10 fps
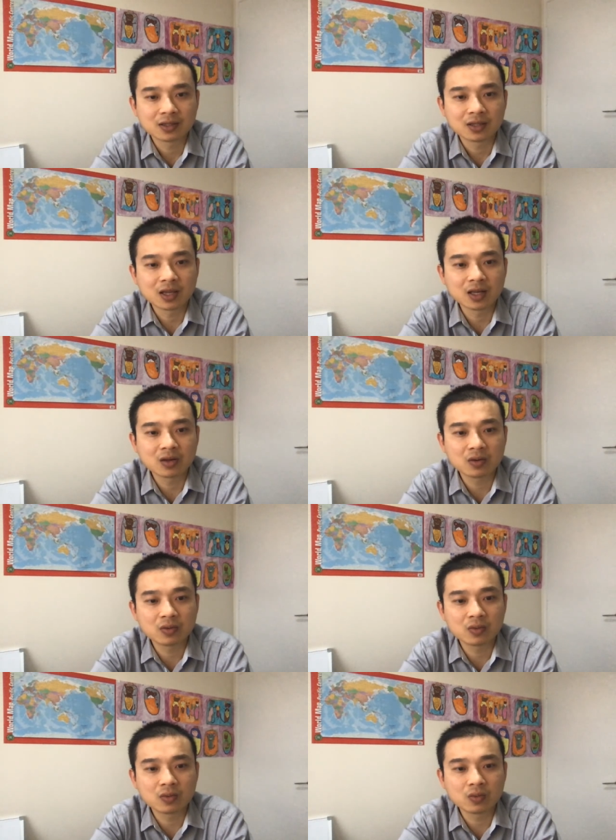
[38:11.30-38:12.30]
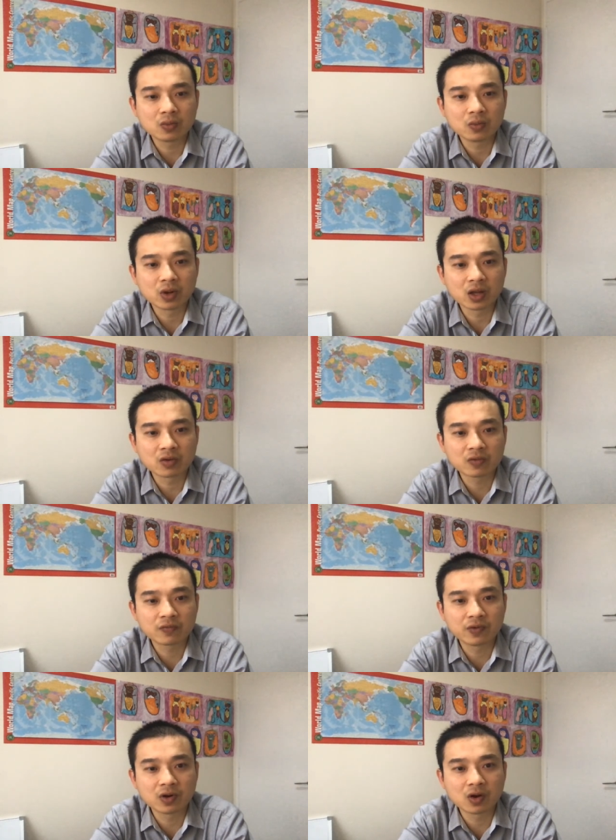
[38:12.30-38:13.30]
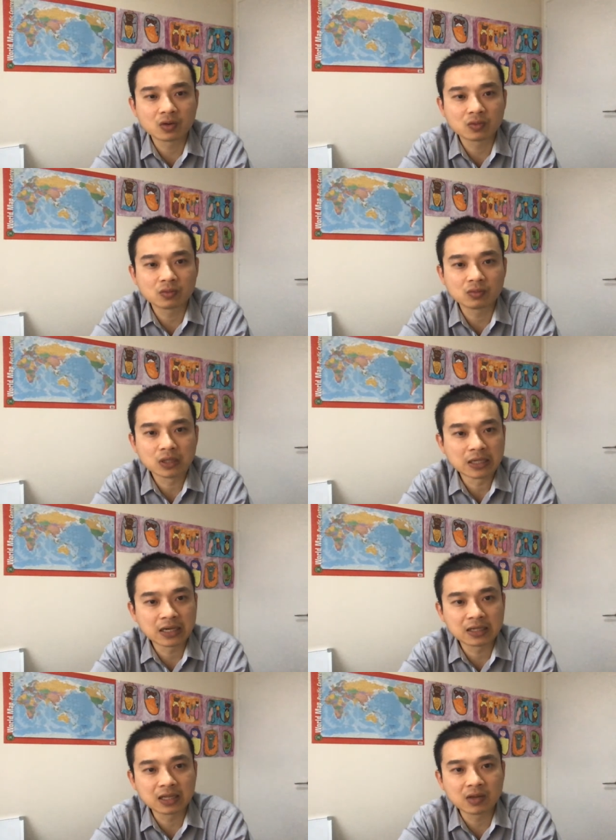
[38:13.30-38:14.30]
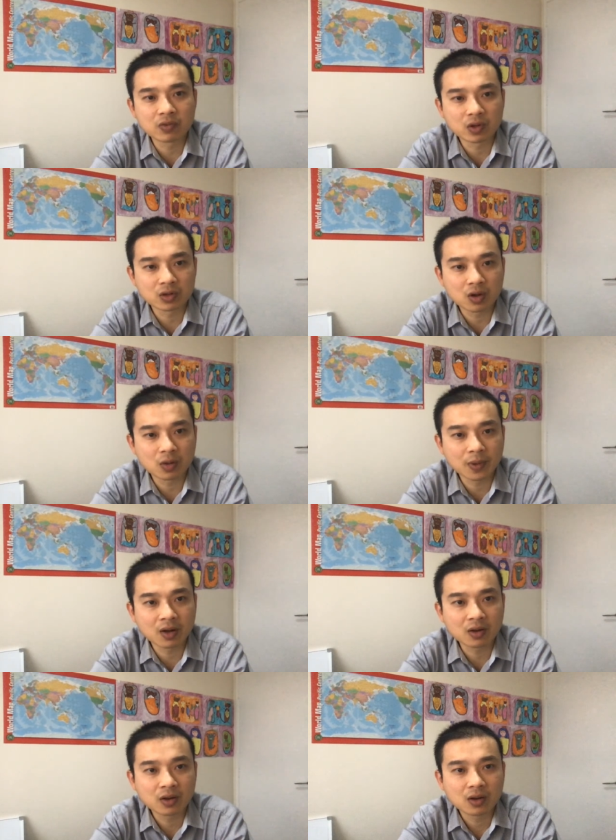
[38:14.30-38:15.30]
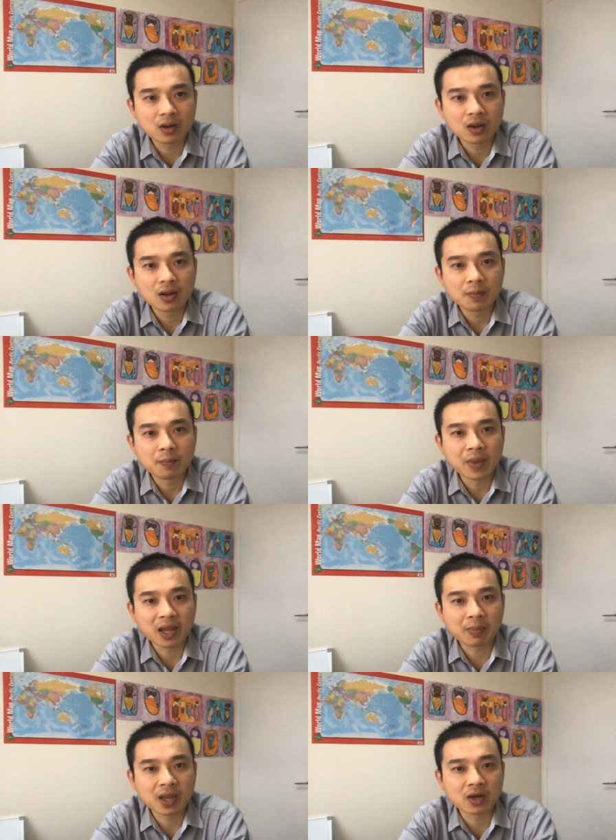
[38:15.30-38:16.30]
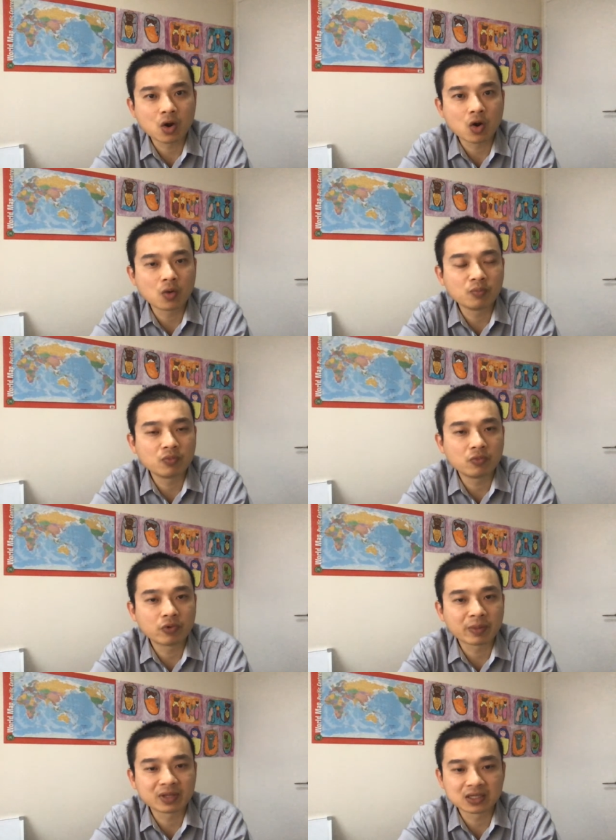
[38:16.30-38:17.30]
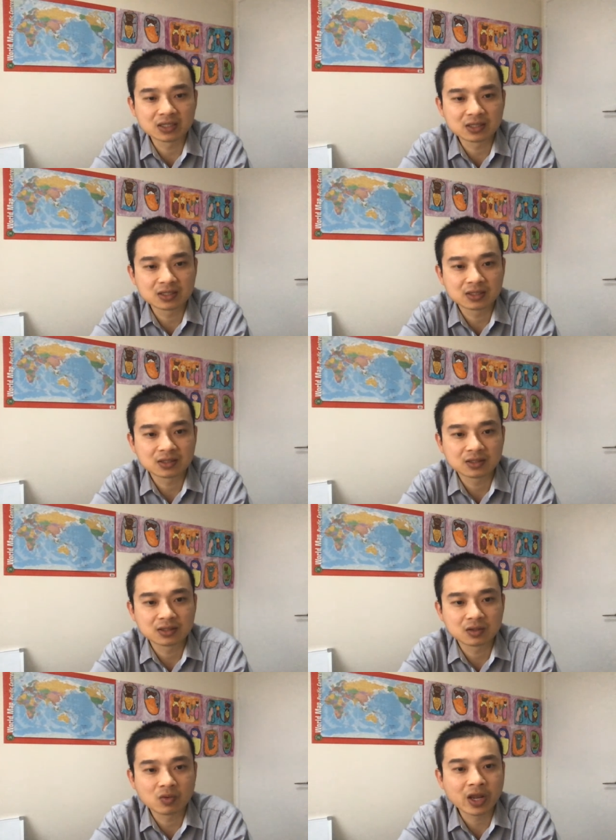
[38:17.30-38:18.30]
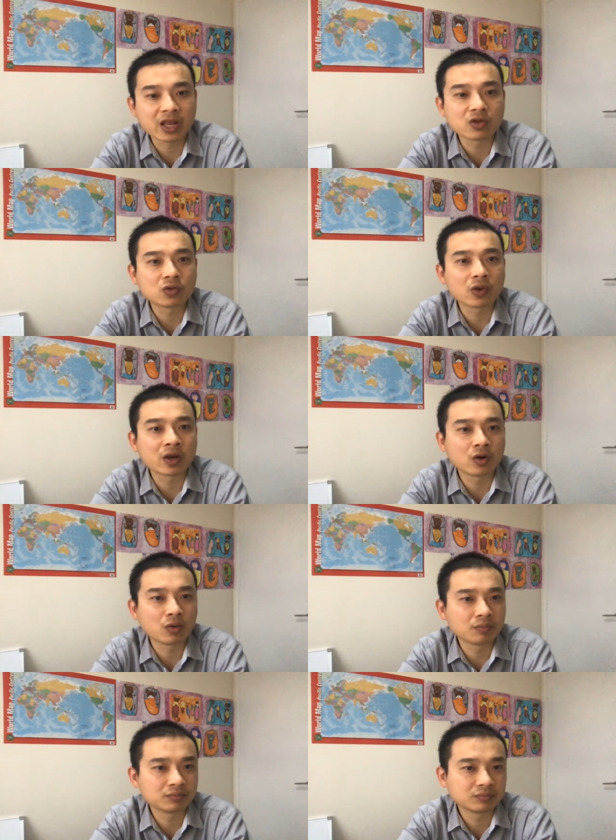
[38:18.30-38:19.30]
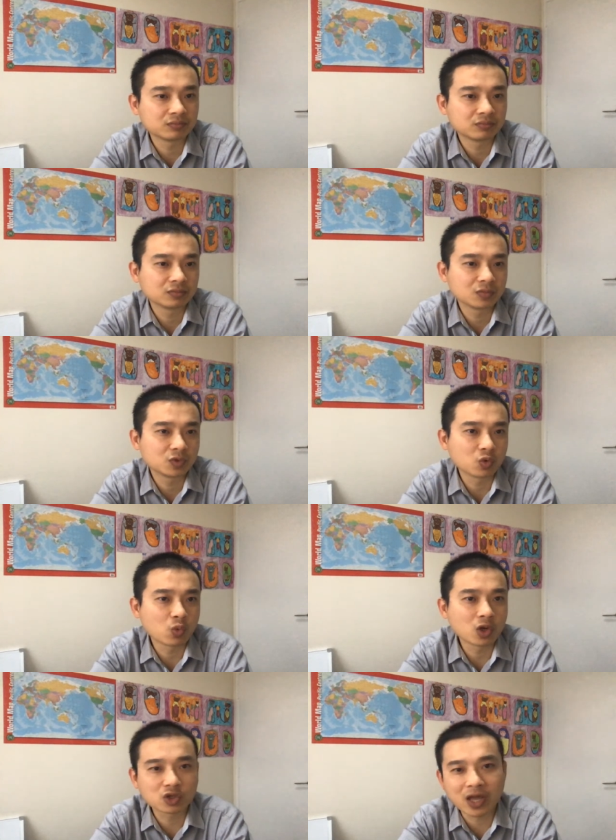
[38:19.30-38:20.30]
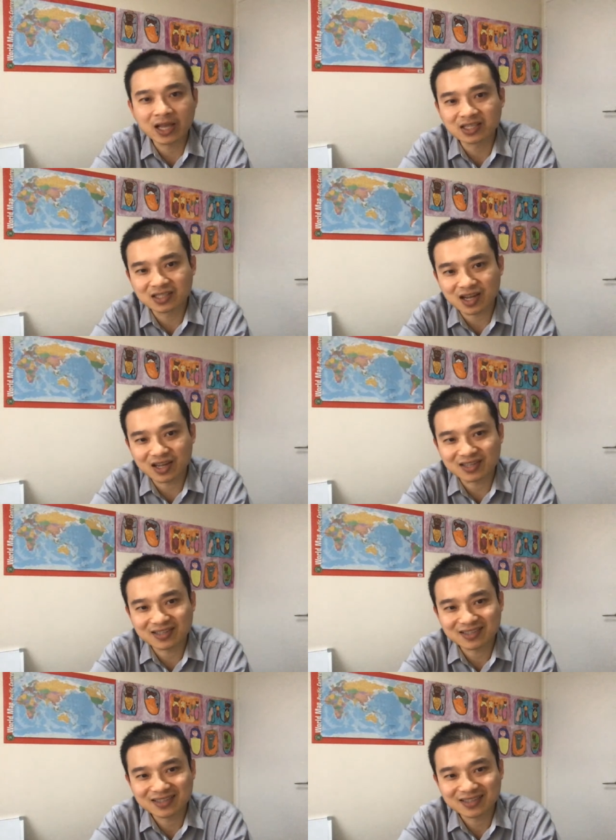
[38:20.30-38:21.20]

Then we're gonna follow on another day. We're gonna talk about back pain home remedies. What can you do at home? So what sort of exercise?